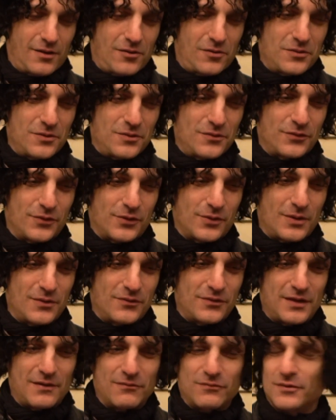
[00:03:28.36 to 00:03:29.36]
years ago I
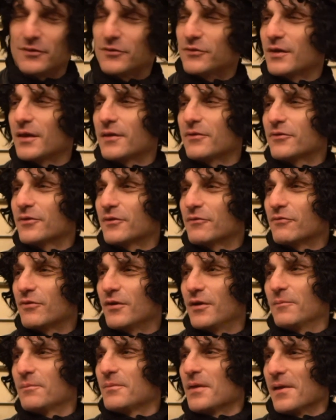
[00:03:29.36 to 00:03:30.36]
used to have cassettes of
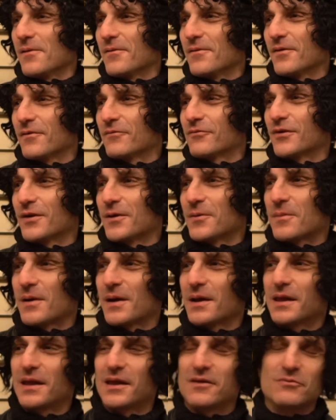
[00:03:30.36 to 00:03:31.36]
him that a friend of
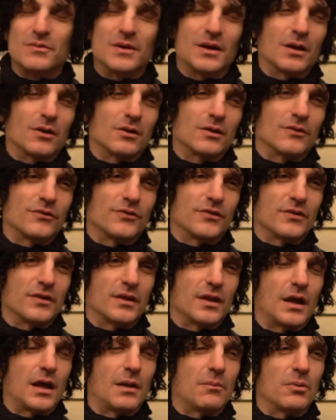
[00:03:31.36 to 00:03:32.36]
mine gave me, and I'd listen to
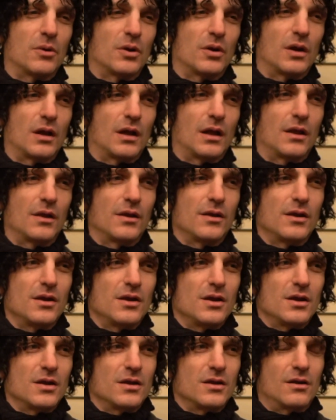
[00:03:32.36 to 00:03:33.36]
that, but
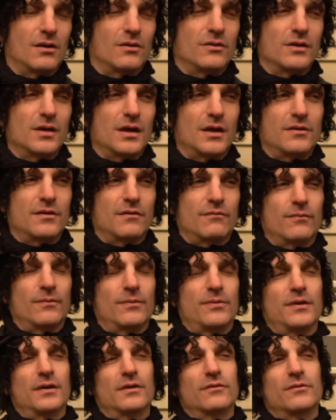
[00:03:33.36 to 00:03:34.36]
you get different
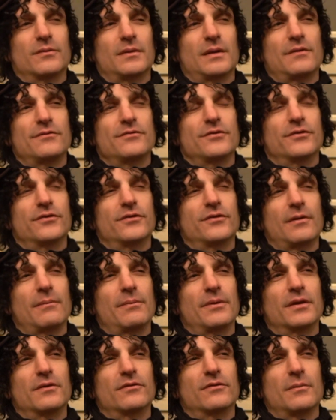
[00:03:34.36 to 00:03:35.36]
things. Sometimes just
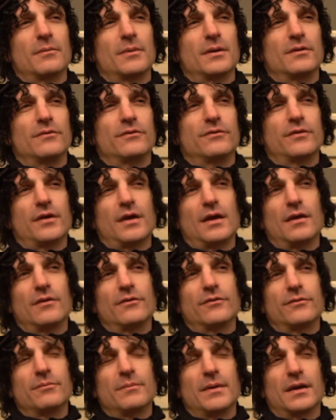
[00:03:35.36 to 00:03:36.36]
something somebody
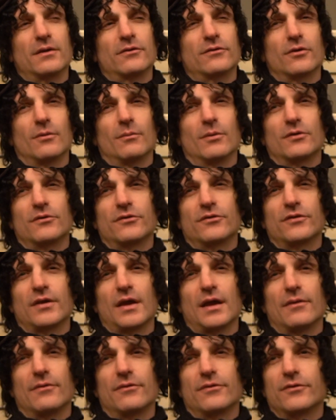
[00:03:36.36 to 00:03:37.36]
says makes so much
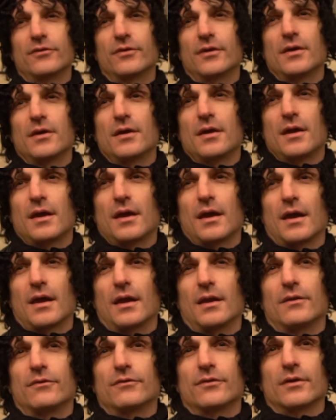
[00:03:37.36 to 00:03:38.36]
sense,
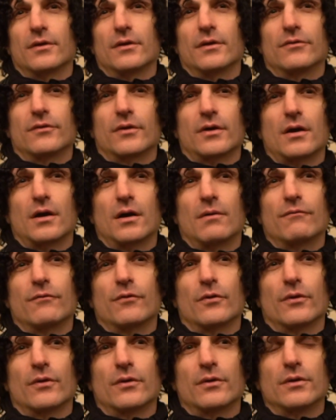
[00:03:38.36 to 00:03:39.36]
and it's a
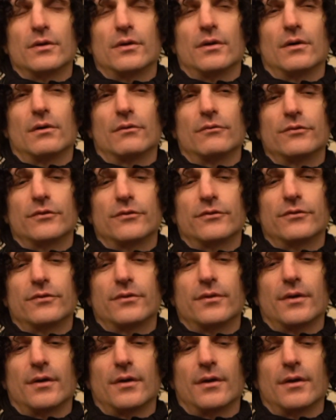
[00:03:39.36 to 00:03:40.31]
comfort. Just